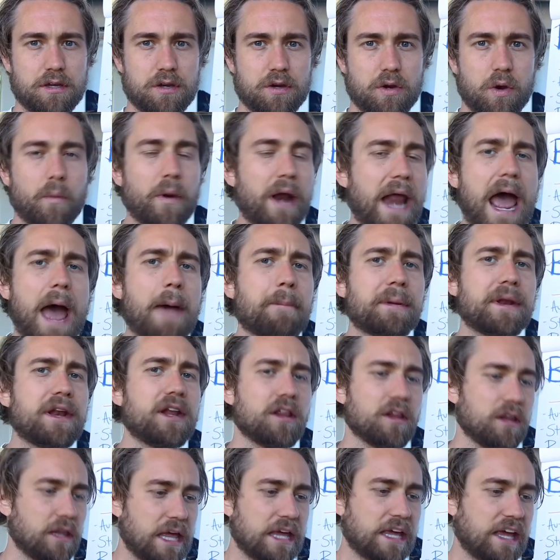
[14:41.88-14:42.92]
What
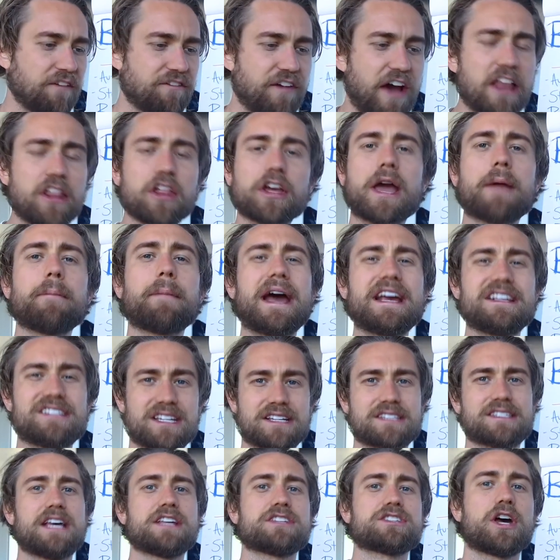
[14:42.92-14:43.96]
happened, like if I look at my
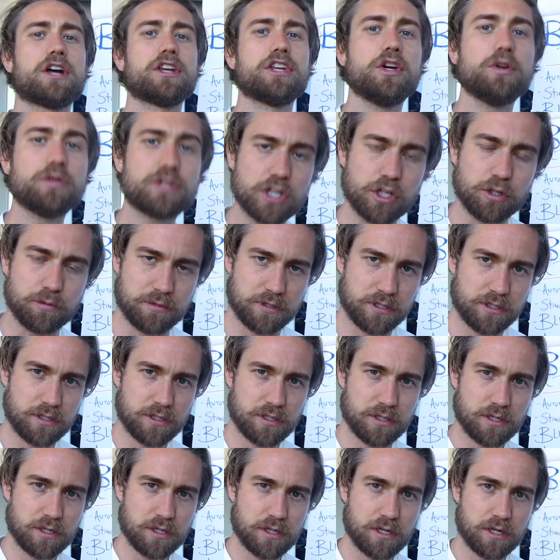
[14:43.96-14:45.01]
success on YouTube,
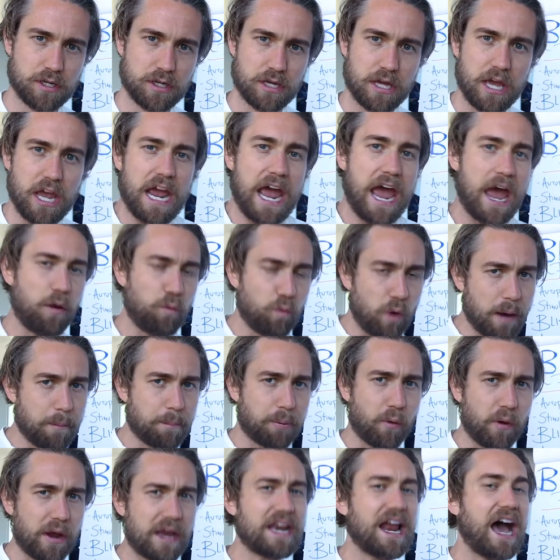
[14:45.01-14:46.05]
at one
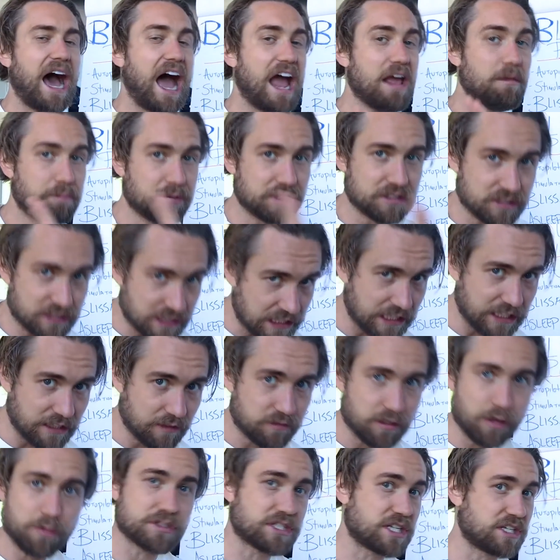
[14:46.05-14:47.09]
point I
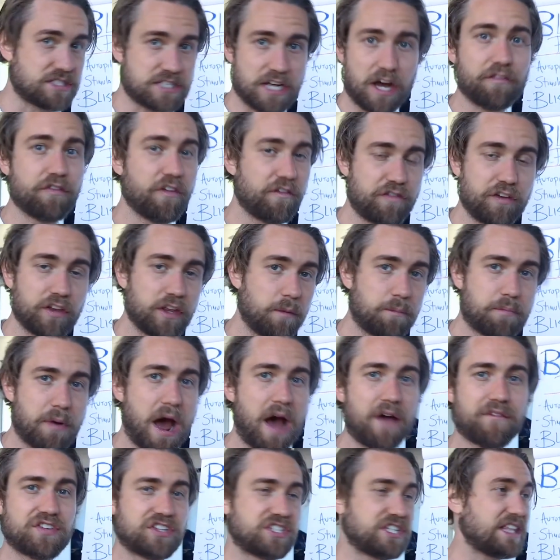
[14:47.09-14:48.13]
believed it was a self-fulfilling
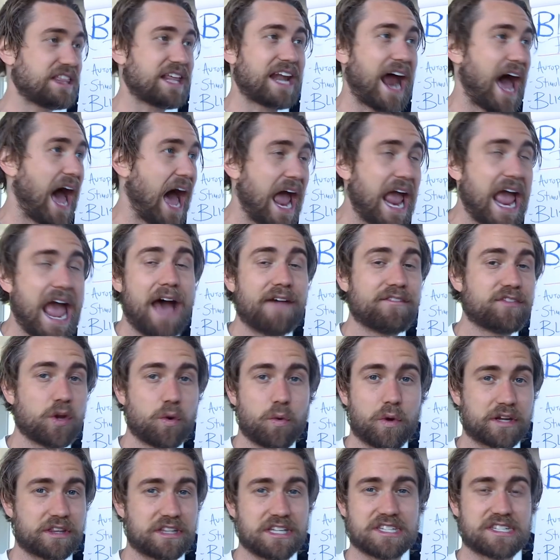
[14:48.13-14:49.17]
prophecy that I have to
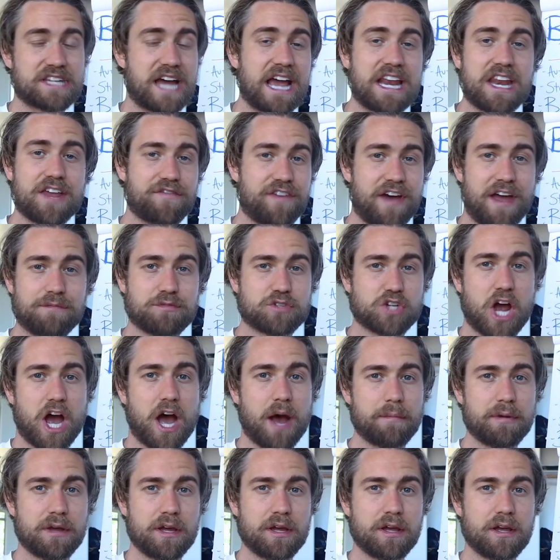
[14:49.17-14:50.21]
work this 9-to-5
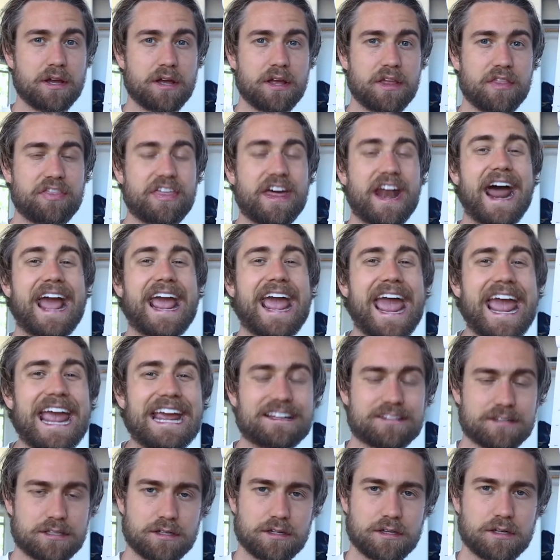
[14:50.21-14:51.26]
job that I
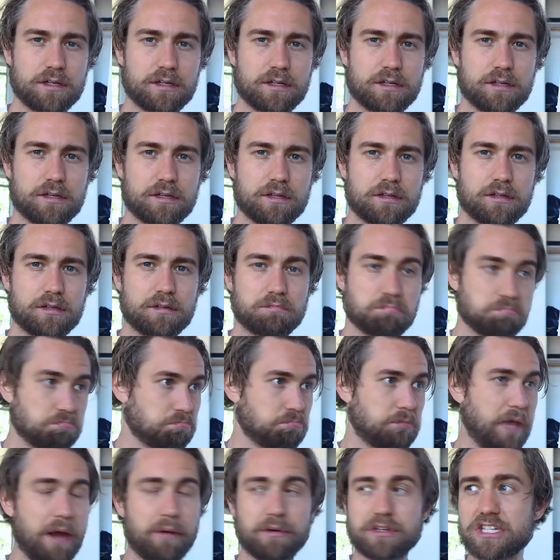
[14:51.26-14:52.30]
hate.
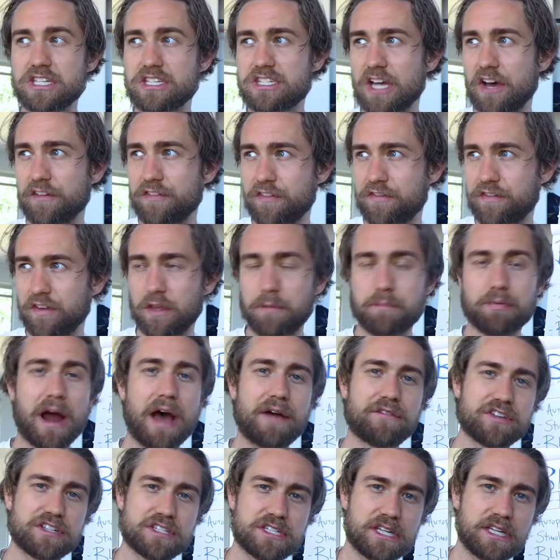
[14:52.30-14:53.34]
That was a self-fulfilling
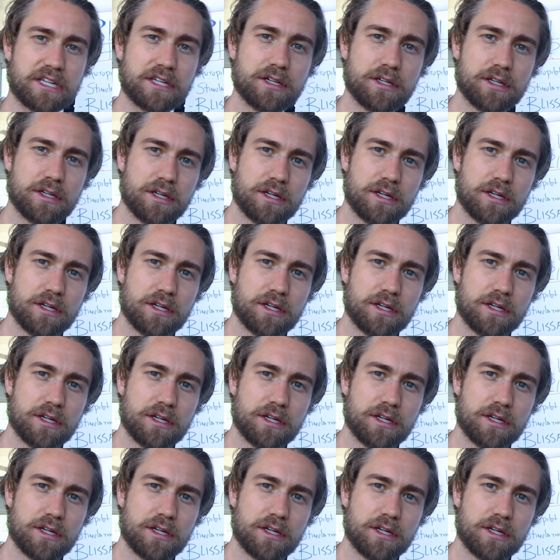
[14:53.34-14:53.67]
prophecy.